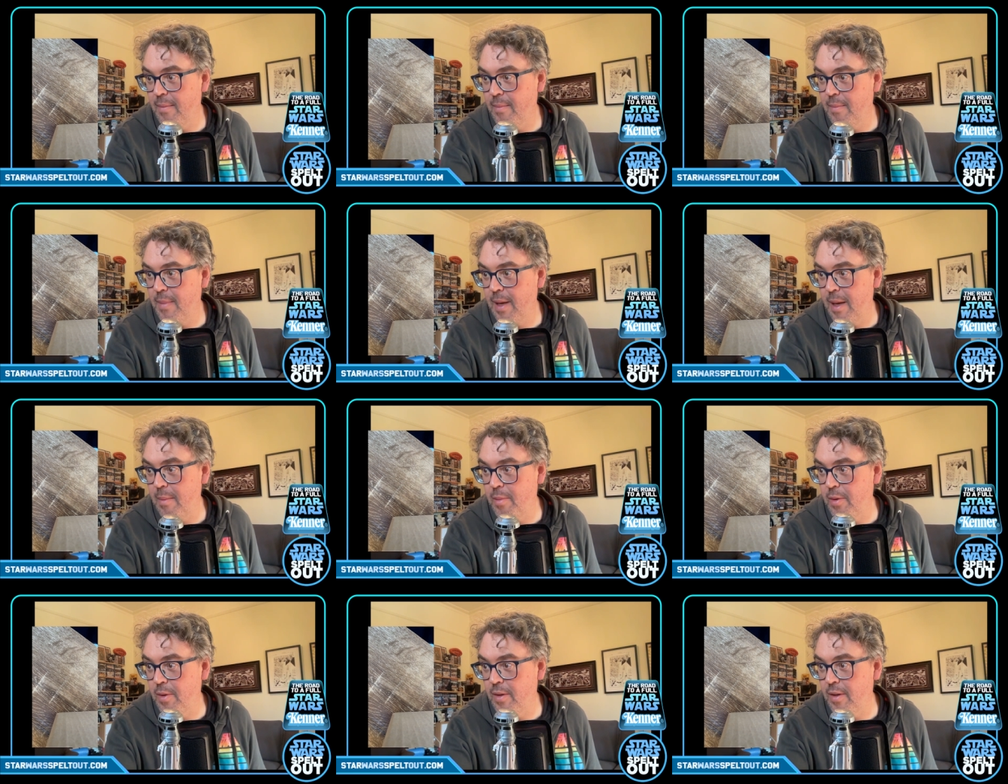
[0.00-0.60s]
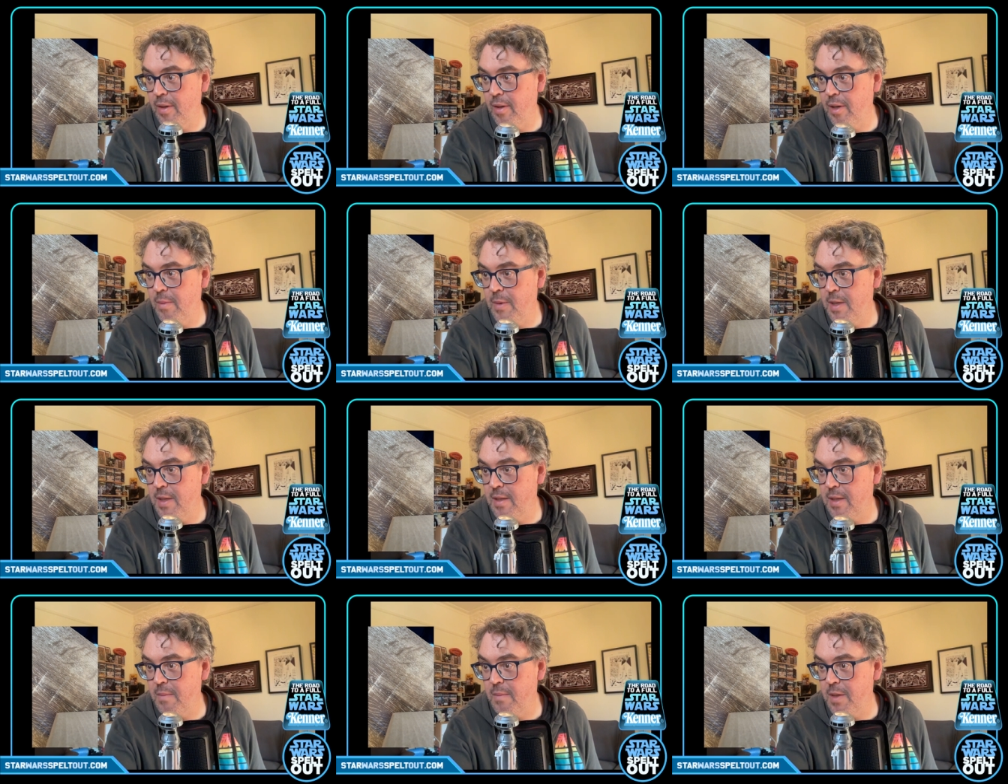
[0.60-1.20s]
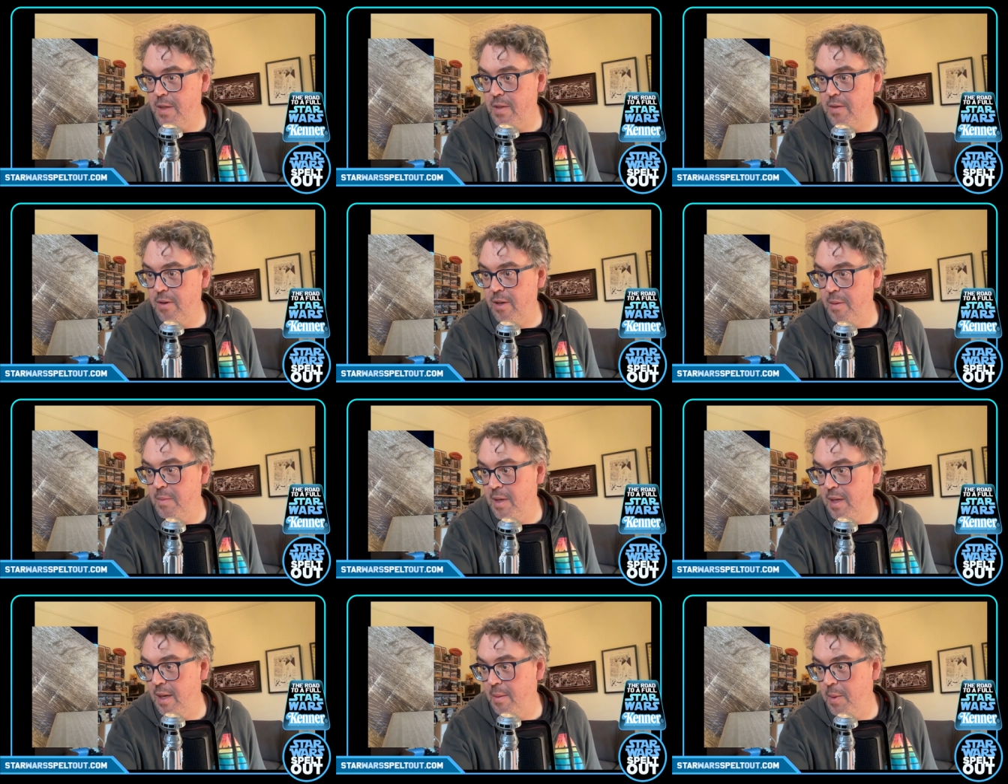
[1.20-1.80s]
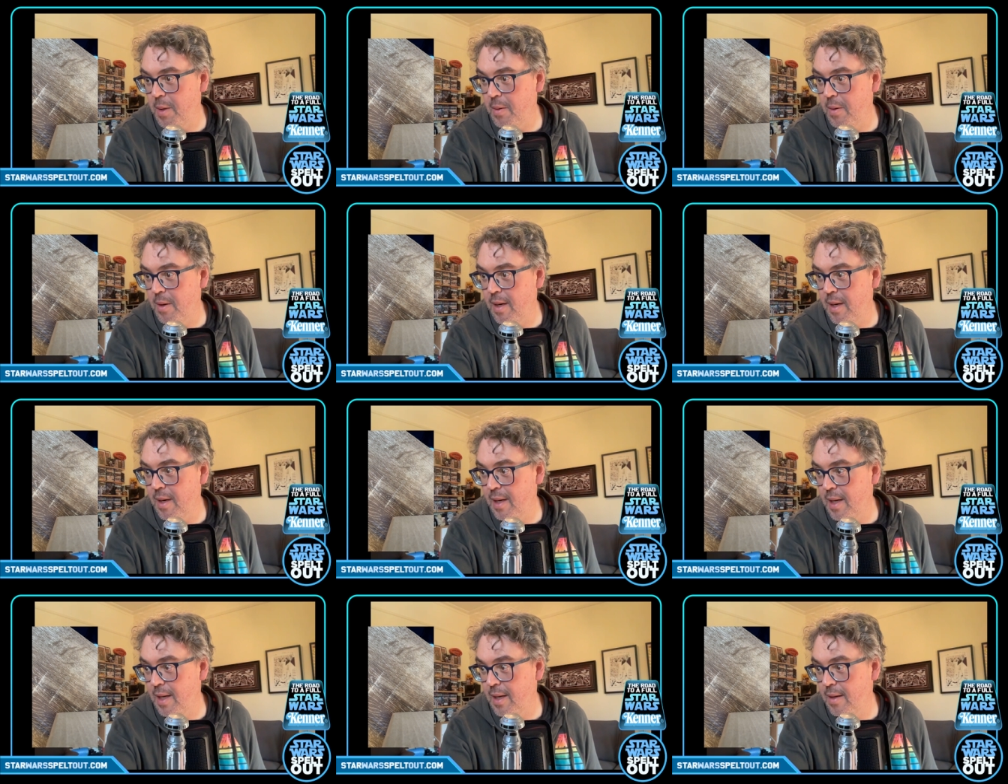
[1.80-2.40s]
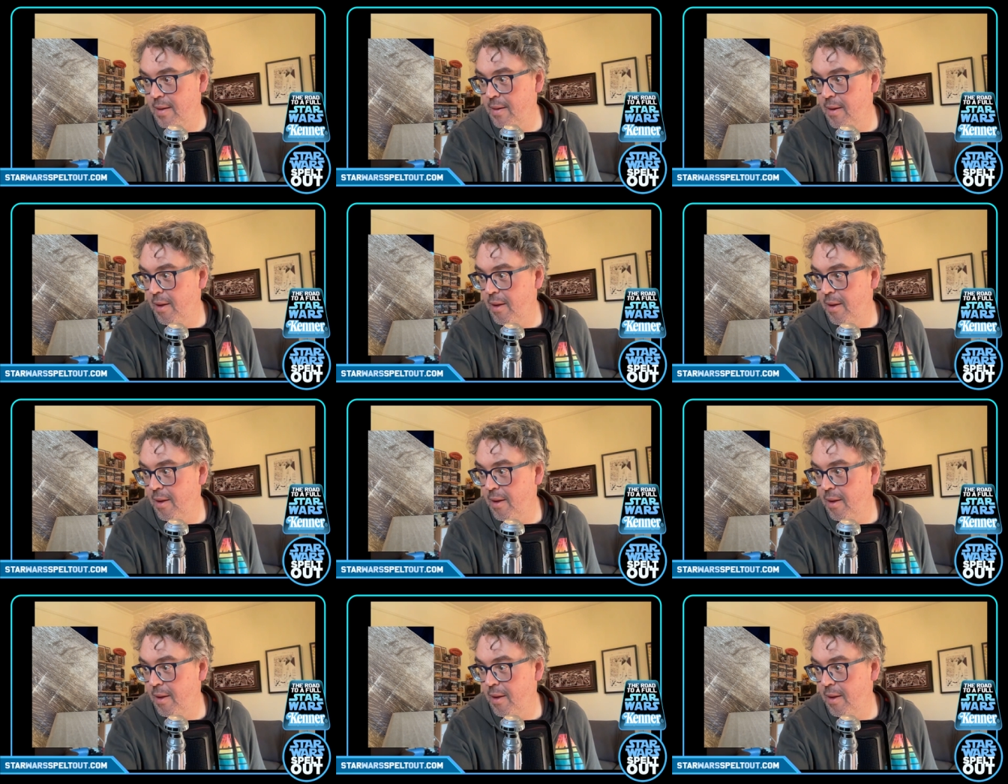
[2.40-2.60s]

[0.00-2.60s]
People in the comments going to be screaming at me right now.